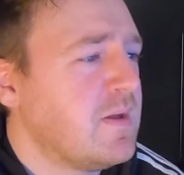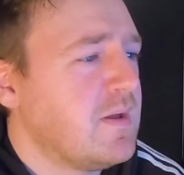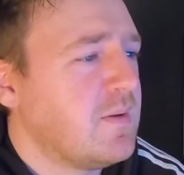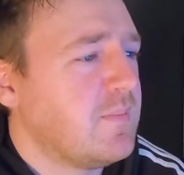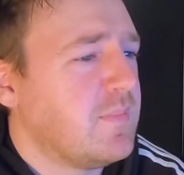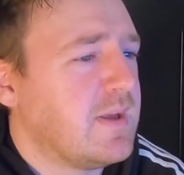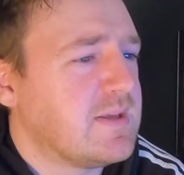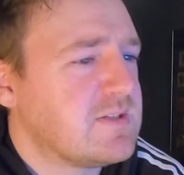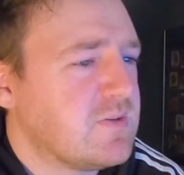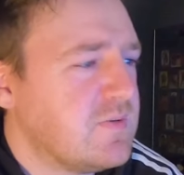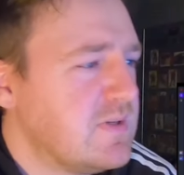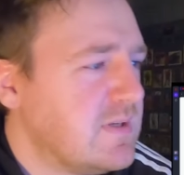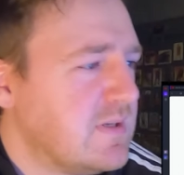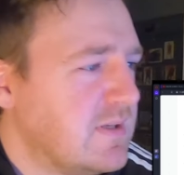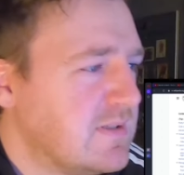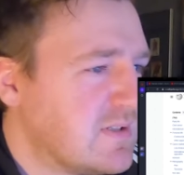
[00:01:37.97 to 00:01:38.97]
But yeah, so
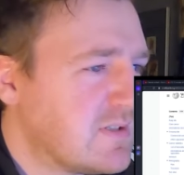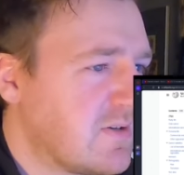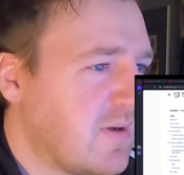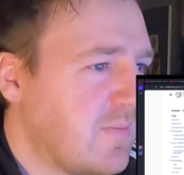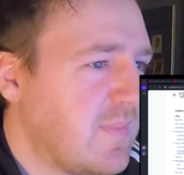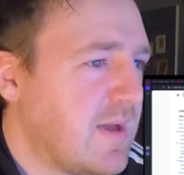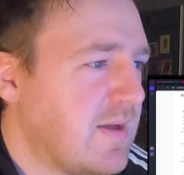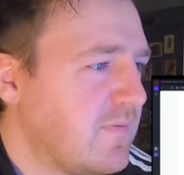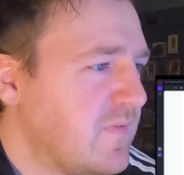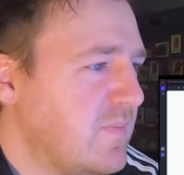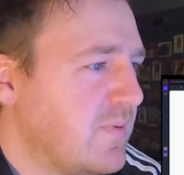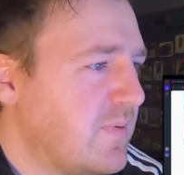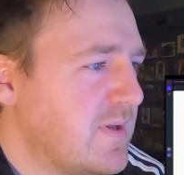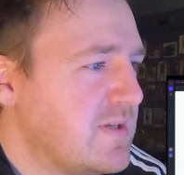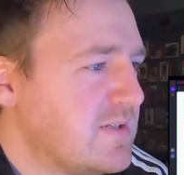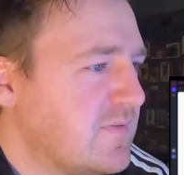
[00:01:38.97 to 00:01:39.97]
he's a scrum half. He
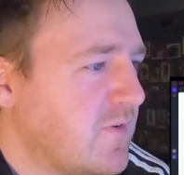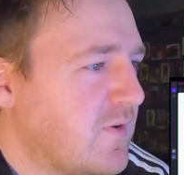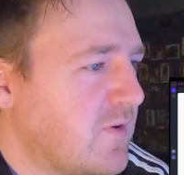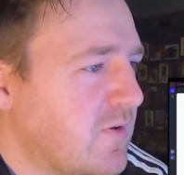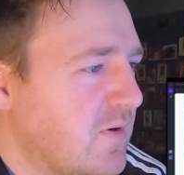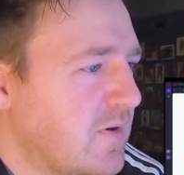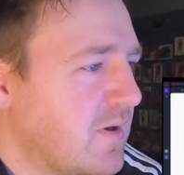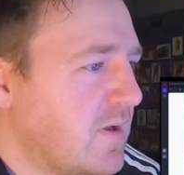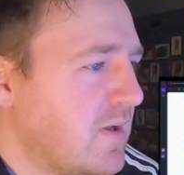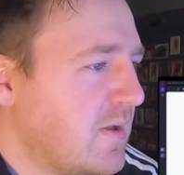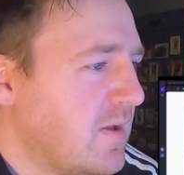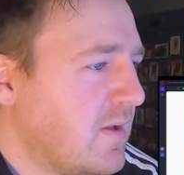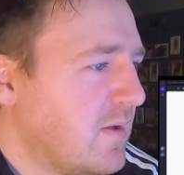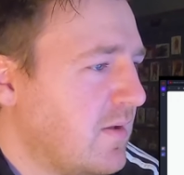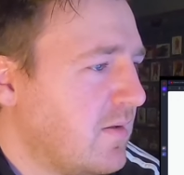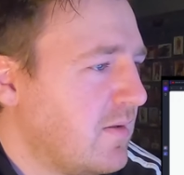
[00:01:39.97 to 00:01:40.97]
plays
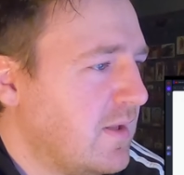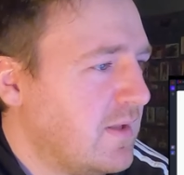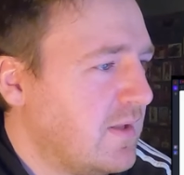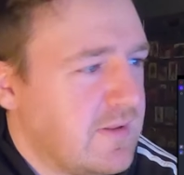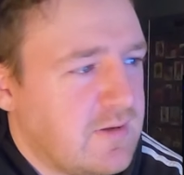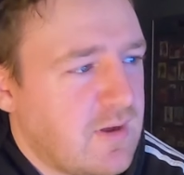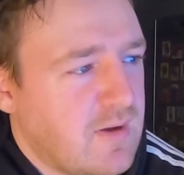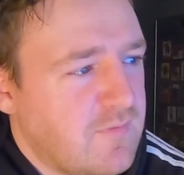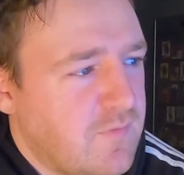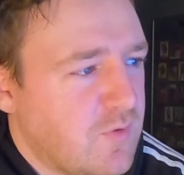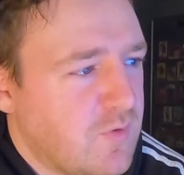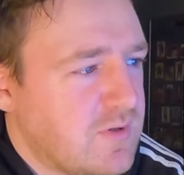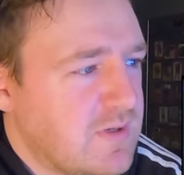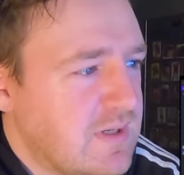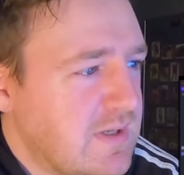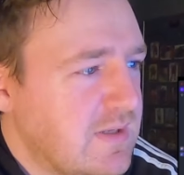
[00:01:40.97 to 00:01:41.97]
in the top
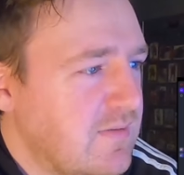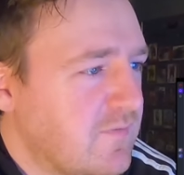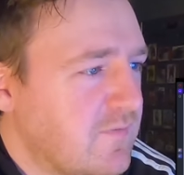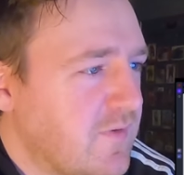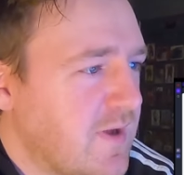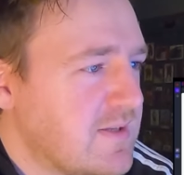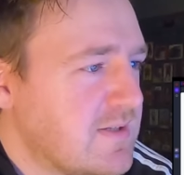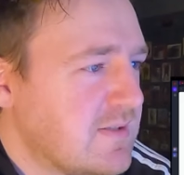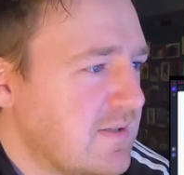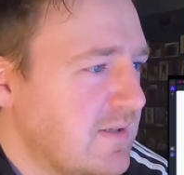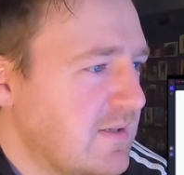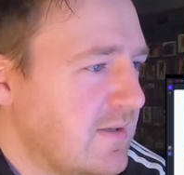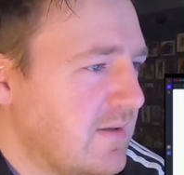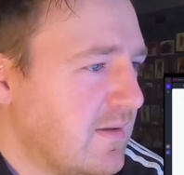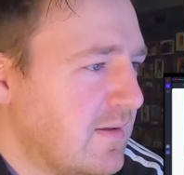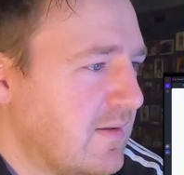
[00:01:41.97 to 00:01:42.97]
14 France
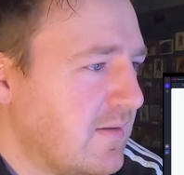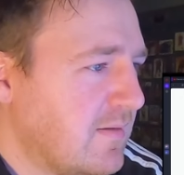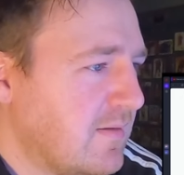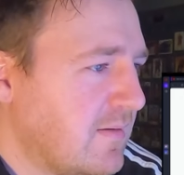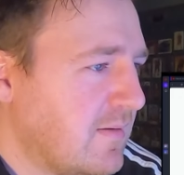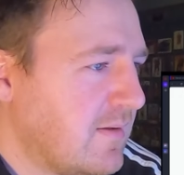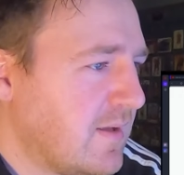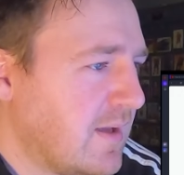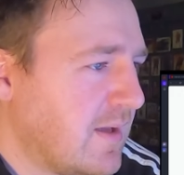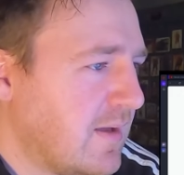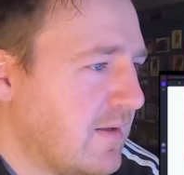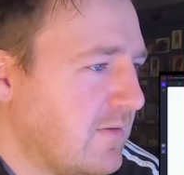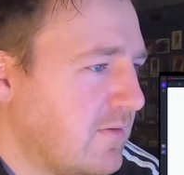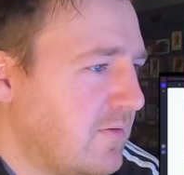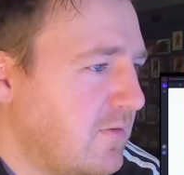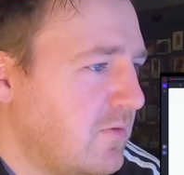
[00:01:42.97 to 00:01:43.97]
league,
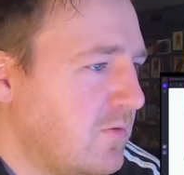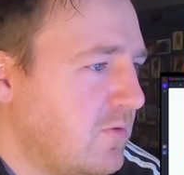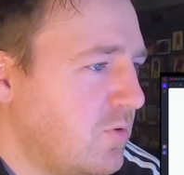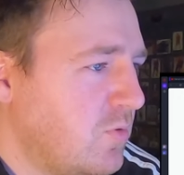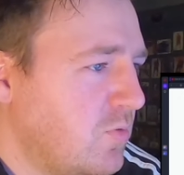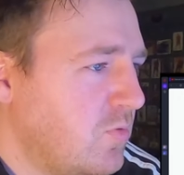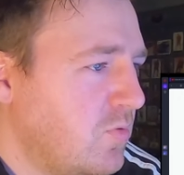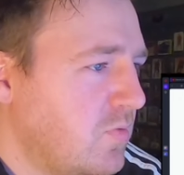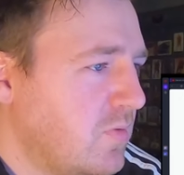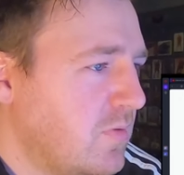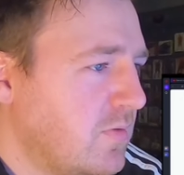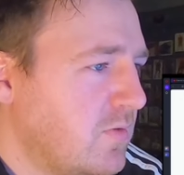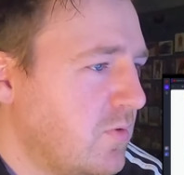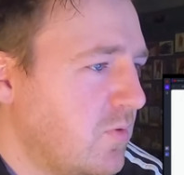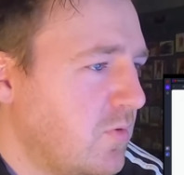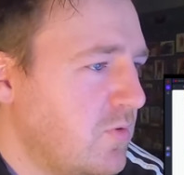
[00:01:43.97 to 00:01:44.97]

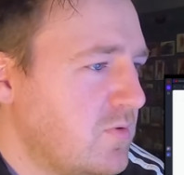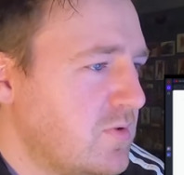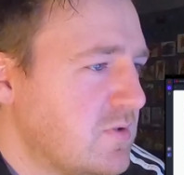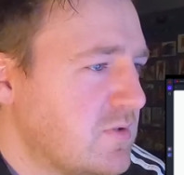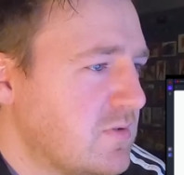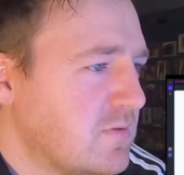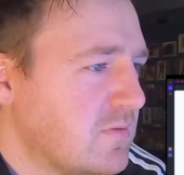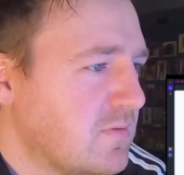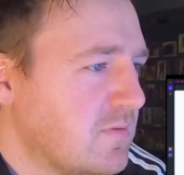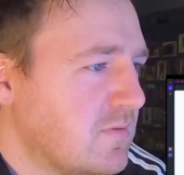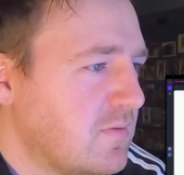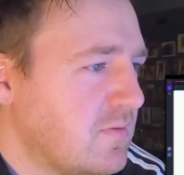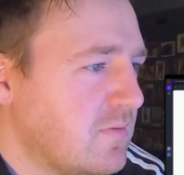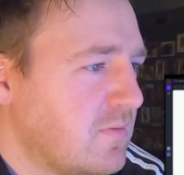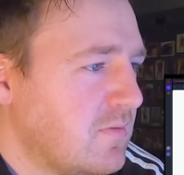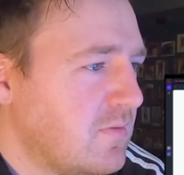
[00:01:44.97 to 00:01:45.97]
Toulouse,
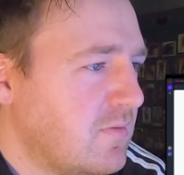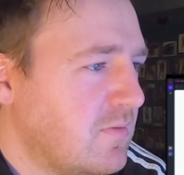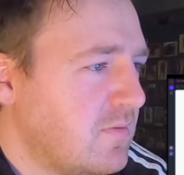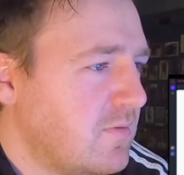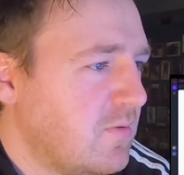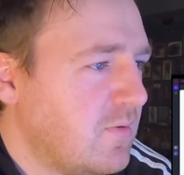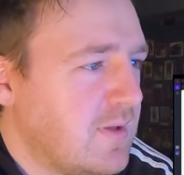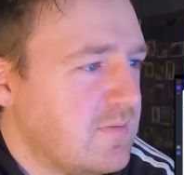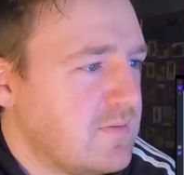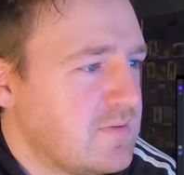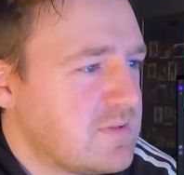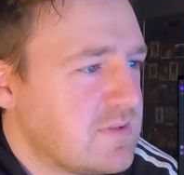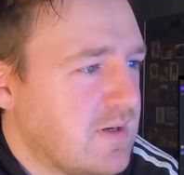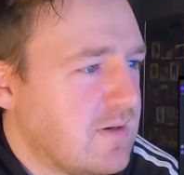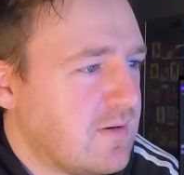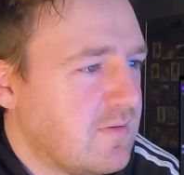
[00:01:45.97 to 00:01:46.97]

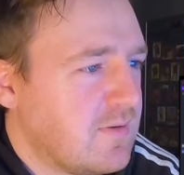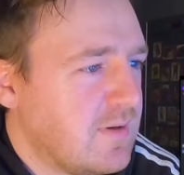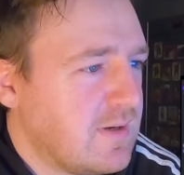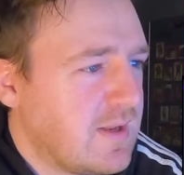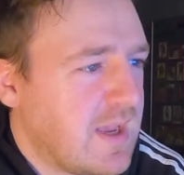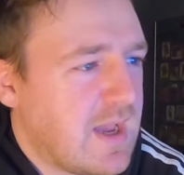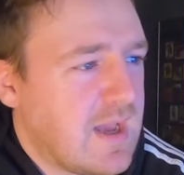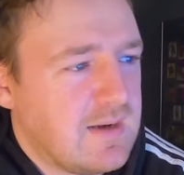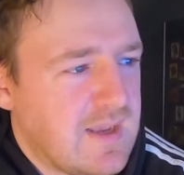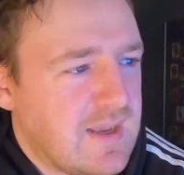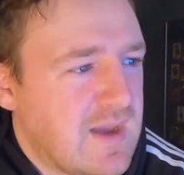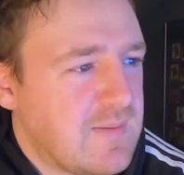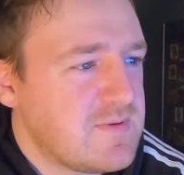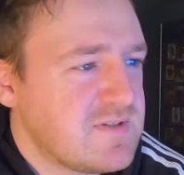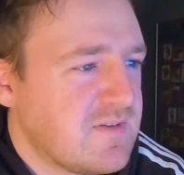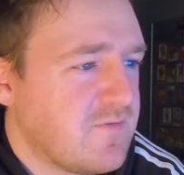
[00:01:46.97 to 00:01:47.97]
I don't know, and
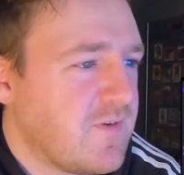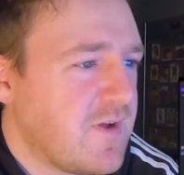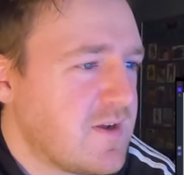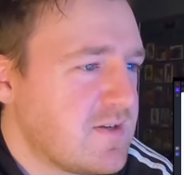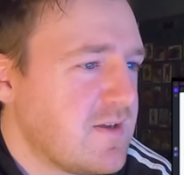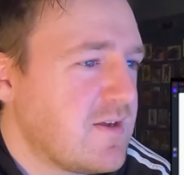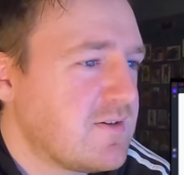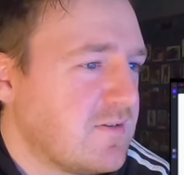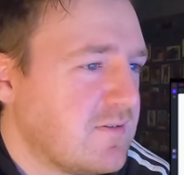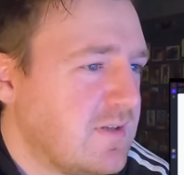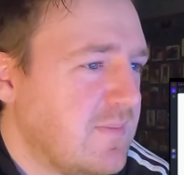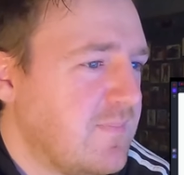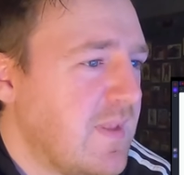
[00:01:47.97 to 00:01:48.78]
captains the French national team.